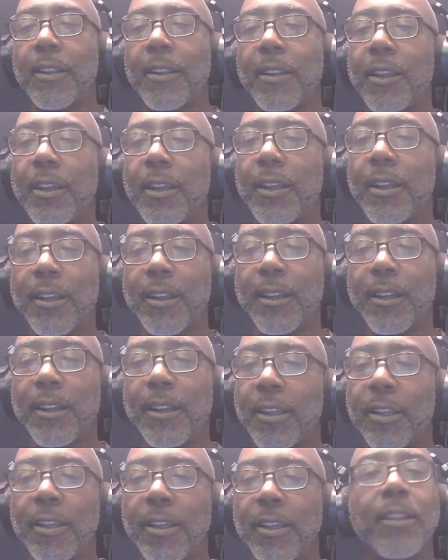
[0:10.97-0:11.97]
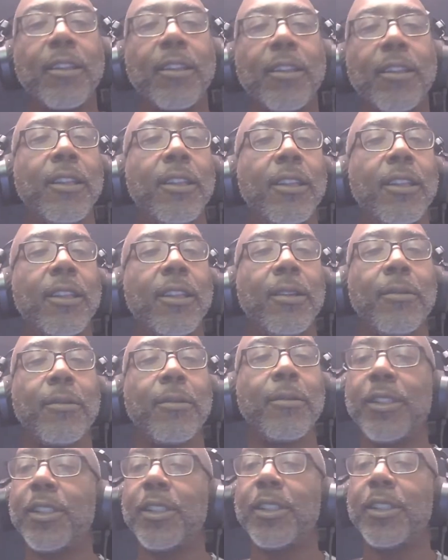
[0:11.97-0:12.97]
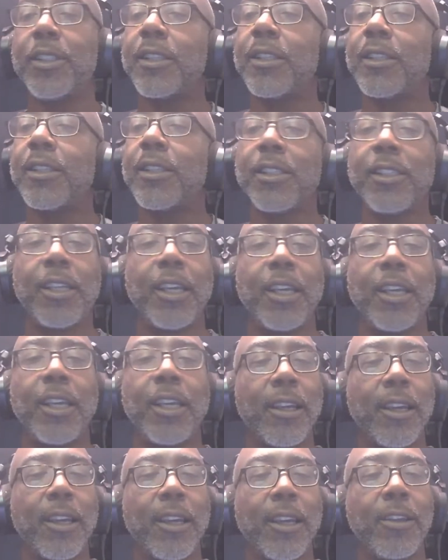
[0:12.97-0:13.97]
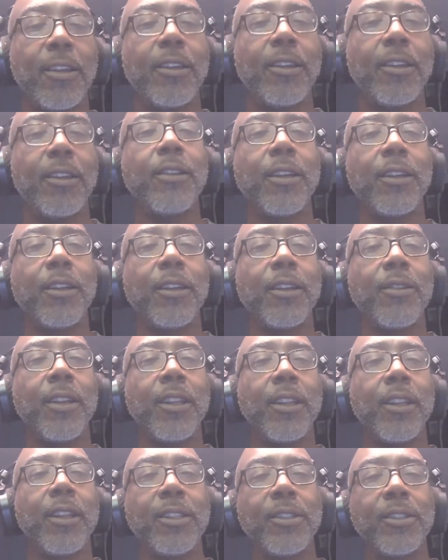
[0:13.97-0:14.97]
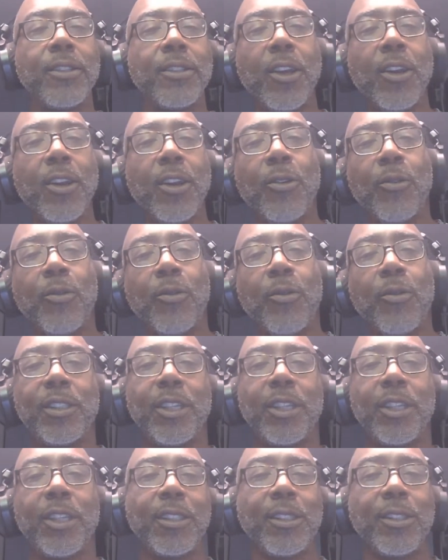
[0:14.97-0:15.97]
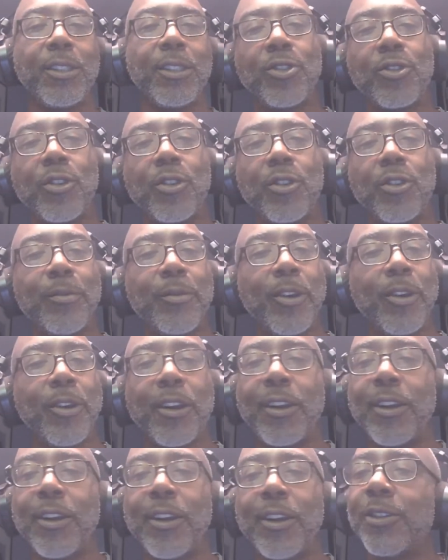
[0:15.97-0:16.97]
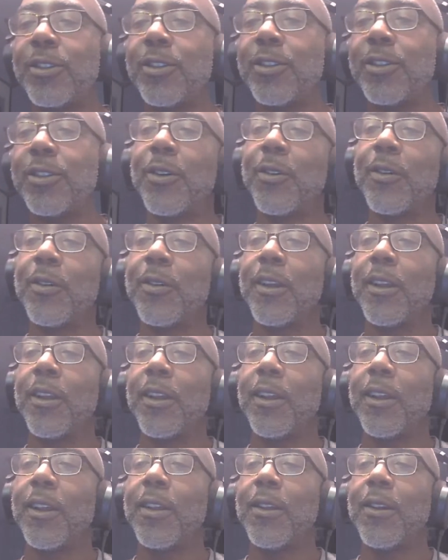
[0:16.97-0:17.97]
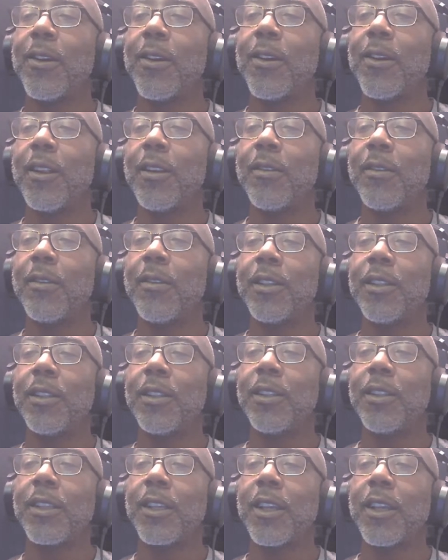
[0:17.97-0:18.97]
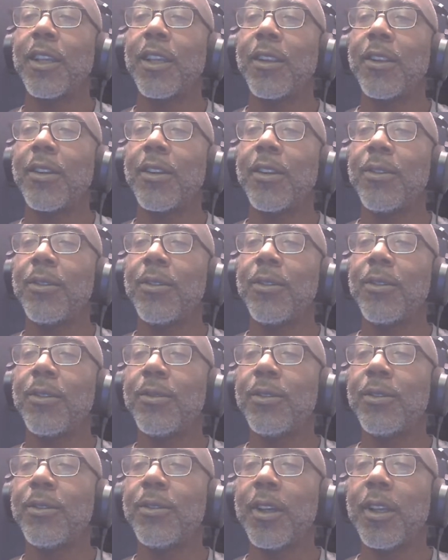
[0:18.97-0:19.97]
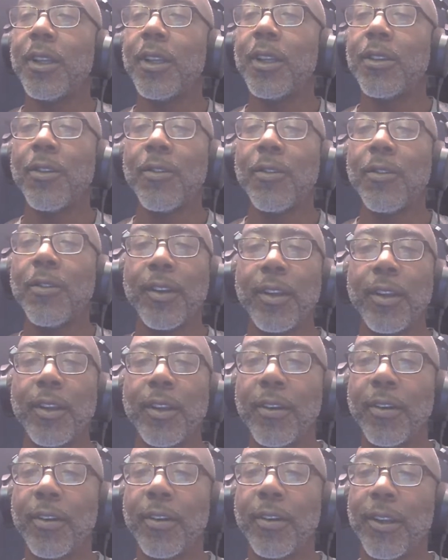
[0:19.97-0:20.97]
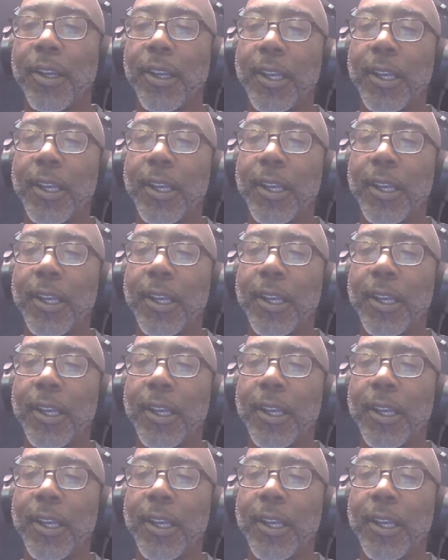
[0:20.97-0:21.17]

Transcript: Let me check the chat. How the hell did I do that? We're testing StreamYard here, so all of this is kind of new to us over here.